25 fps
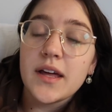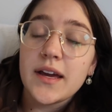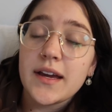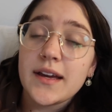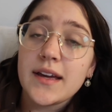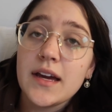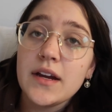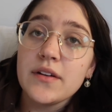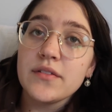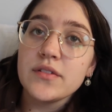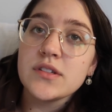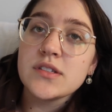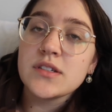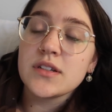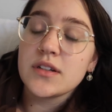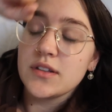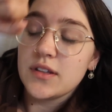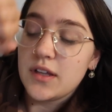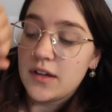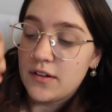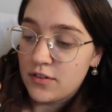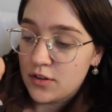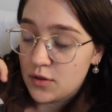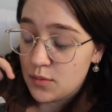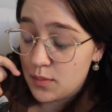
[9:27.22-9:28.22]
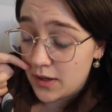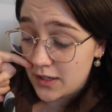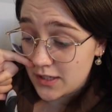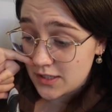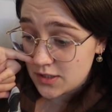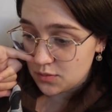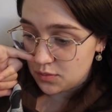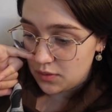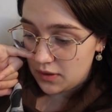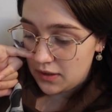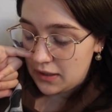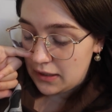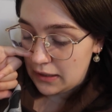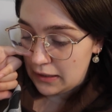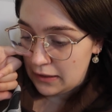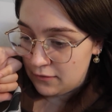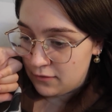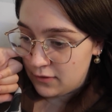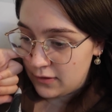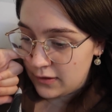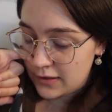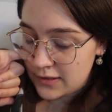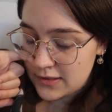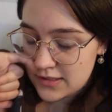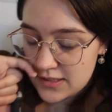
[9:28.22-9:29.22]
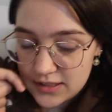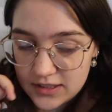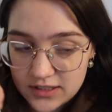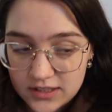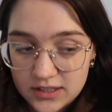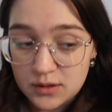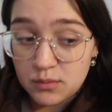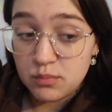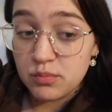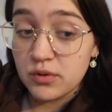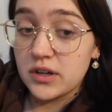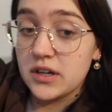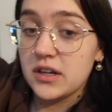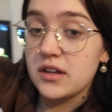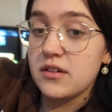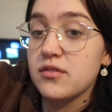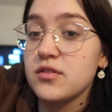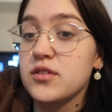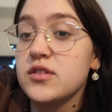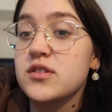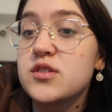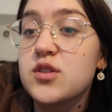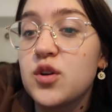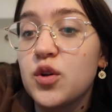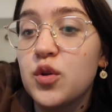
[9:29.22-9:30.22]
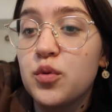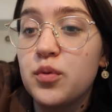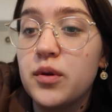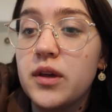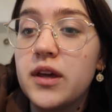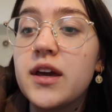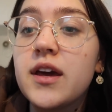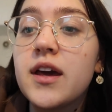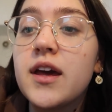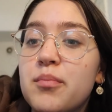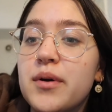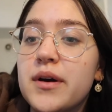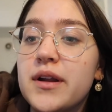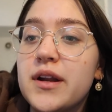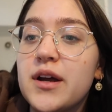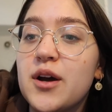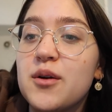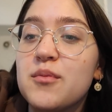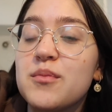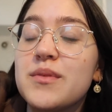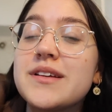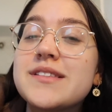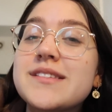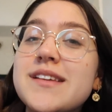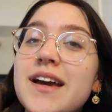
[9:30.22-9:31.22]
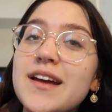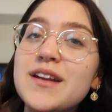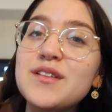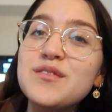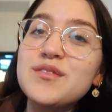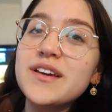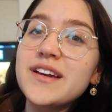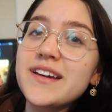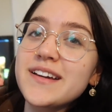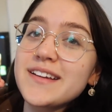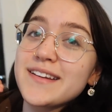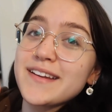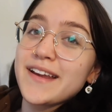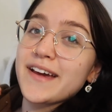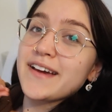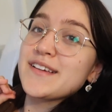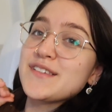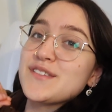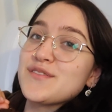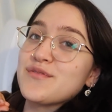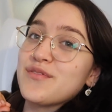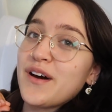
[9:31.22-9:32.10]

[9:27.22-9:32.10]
like every single day for the past week, and I feel like it's gonna keep raining for this whole week, but it's kind of like a nice